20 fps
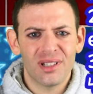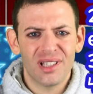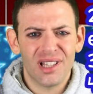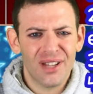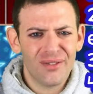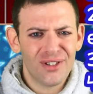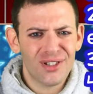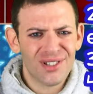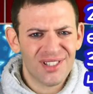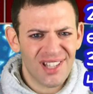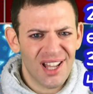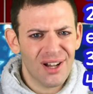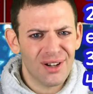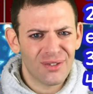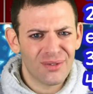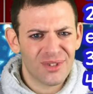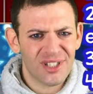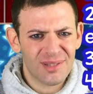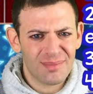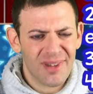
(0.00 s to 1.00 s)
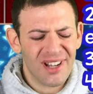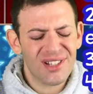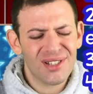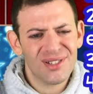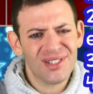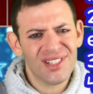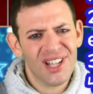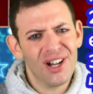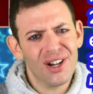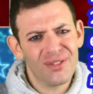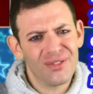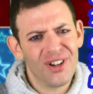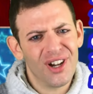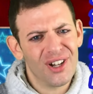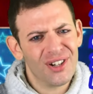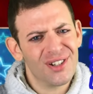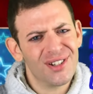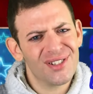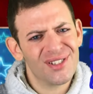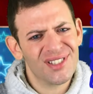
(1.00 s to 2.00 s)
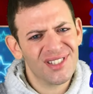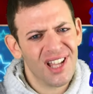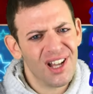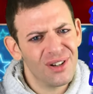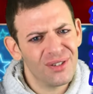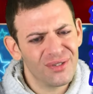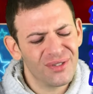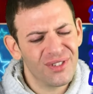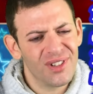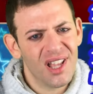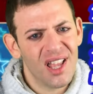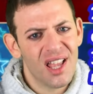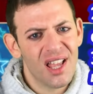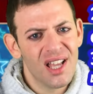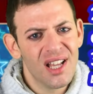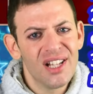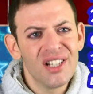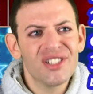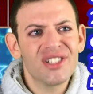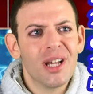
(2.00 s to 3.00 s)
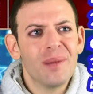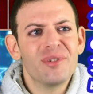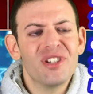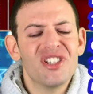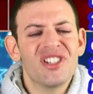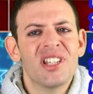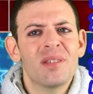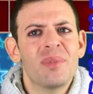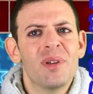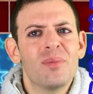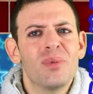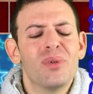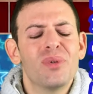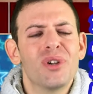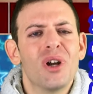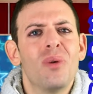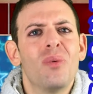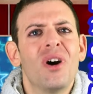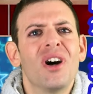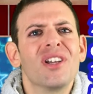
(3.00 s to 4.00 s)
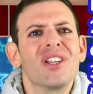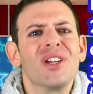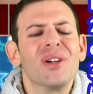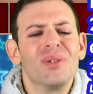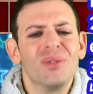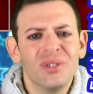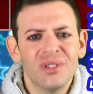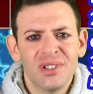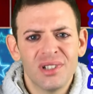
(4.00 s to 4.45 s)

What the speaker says: Love yourself. Respect yourself. Honor yourself. Stop chasing people who don't want you.